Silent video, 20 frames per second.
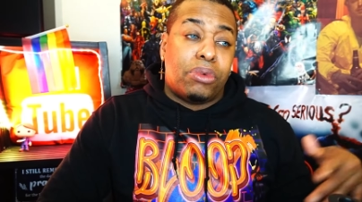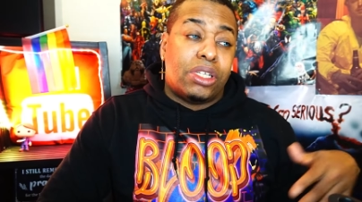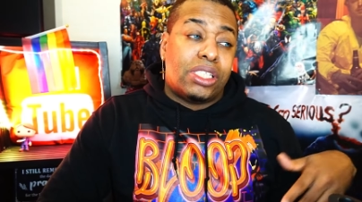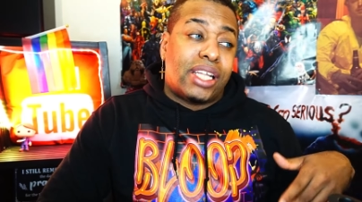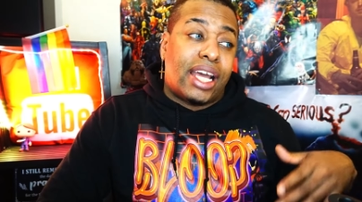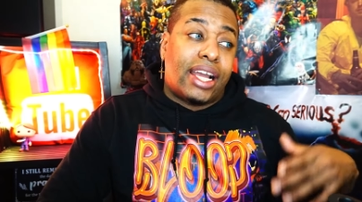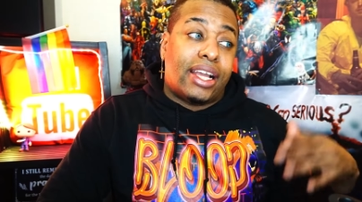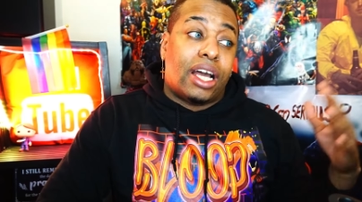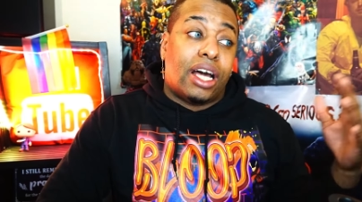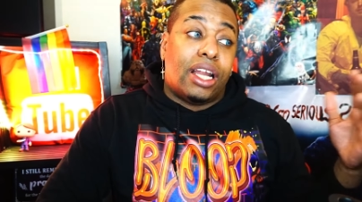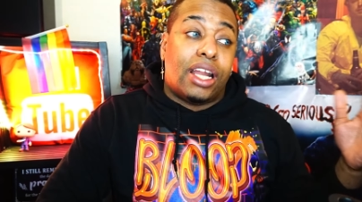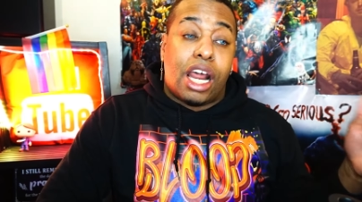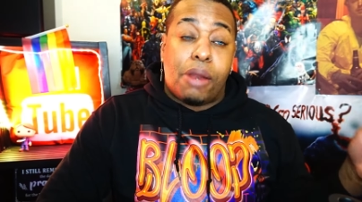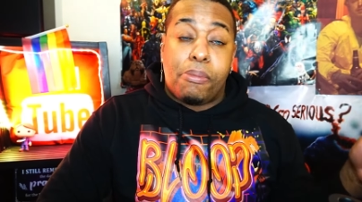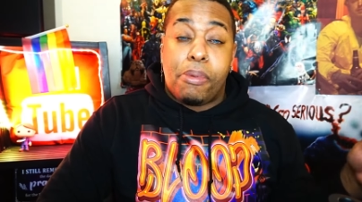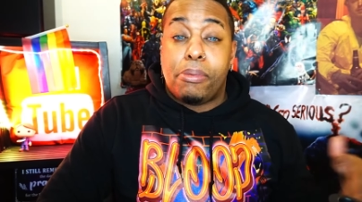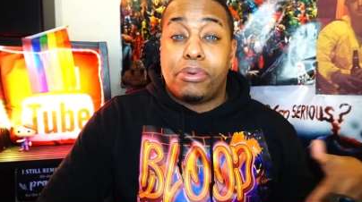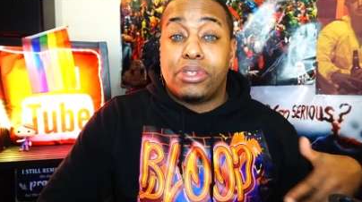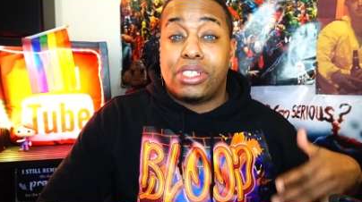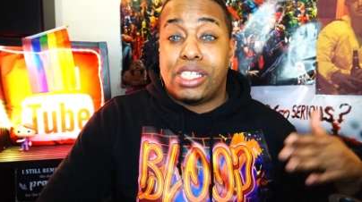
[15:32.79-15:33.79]
was like a lot
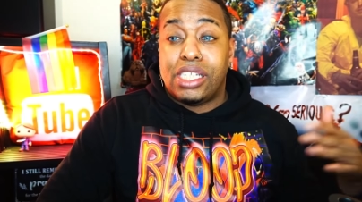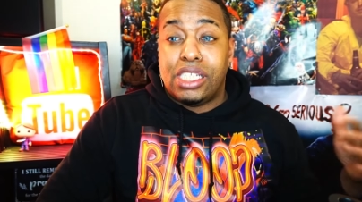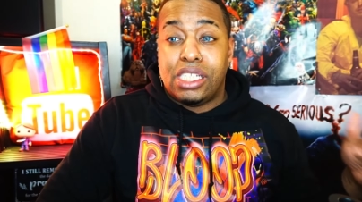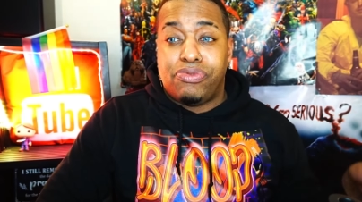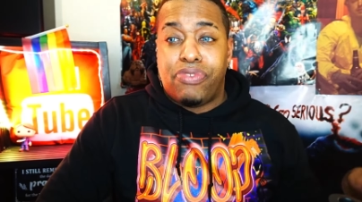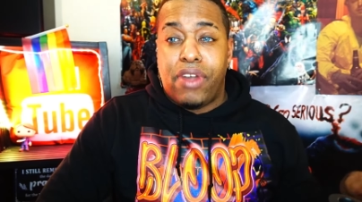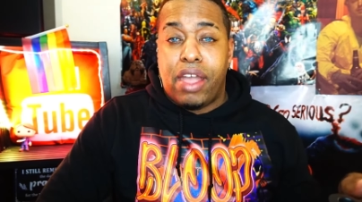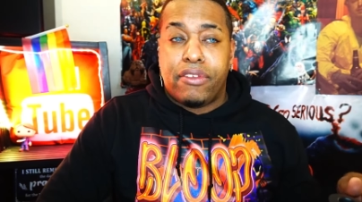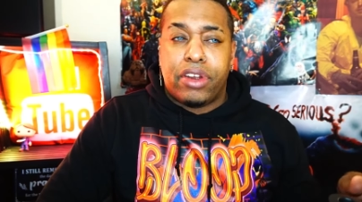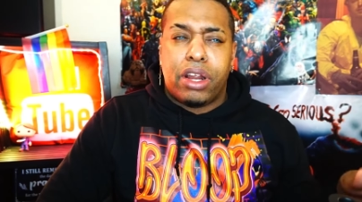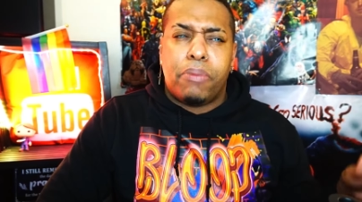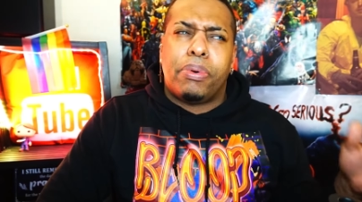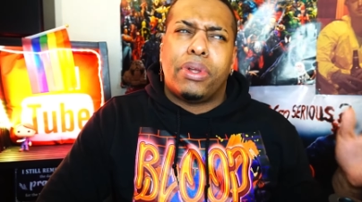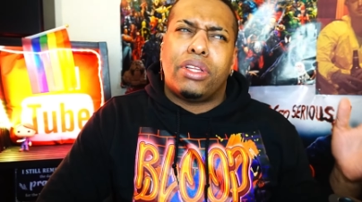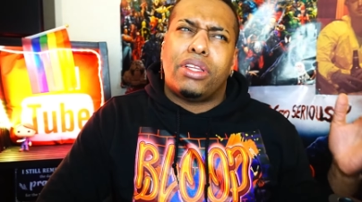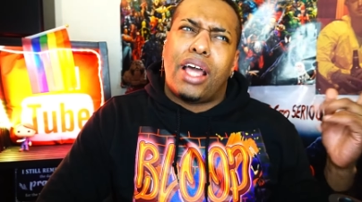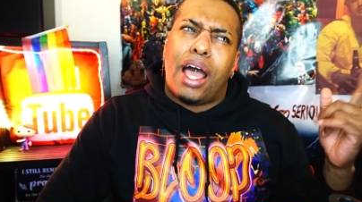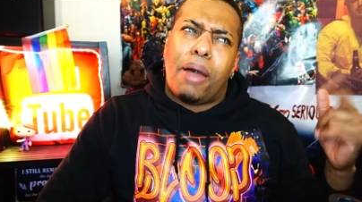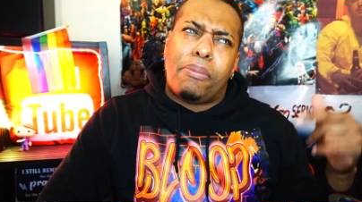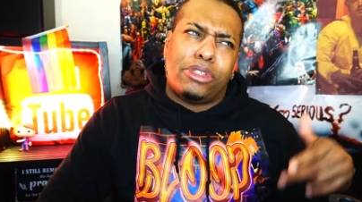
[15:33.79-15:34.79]
of people's least favorite,
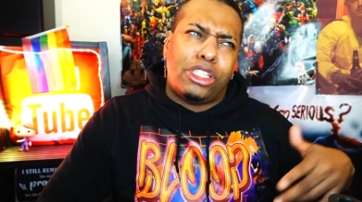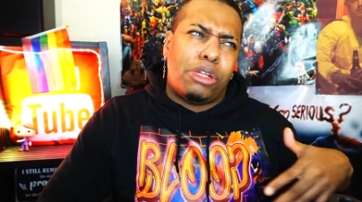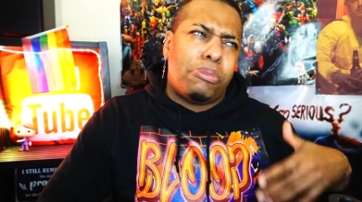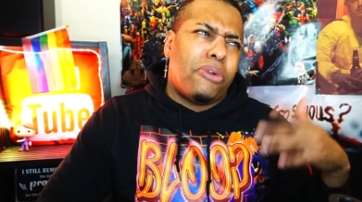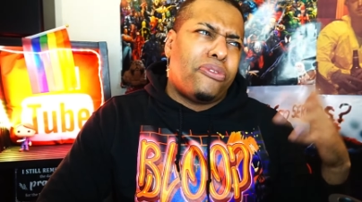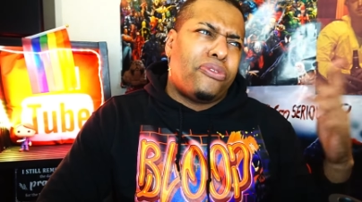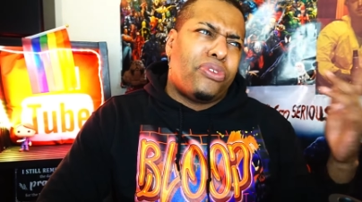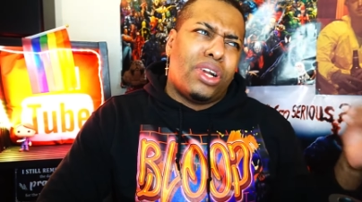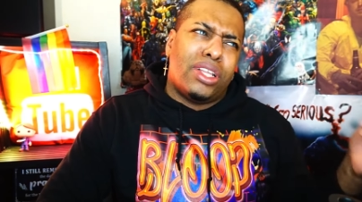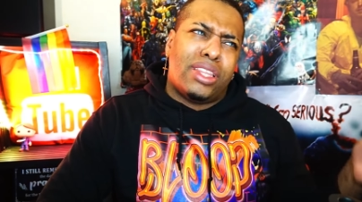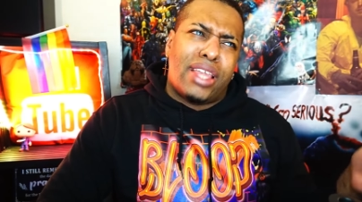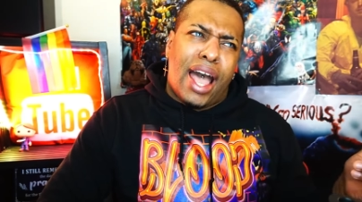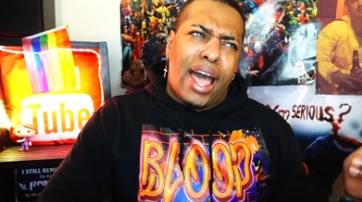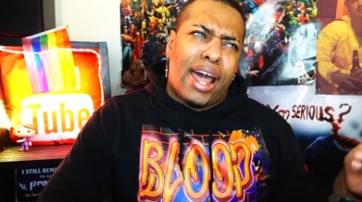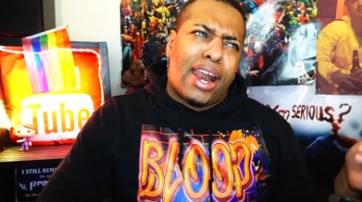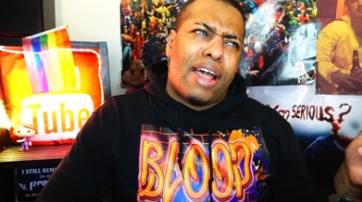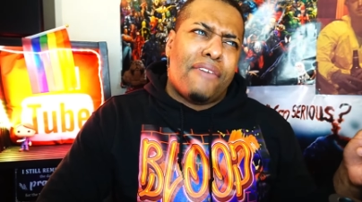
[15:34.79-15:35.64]
but the episode before that,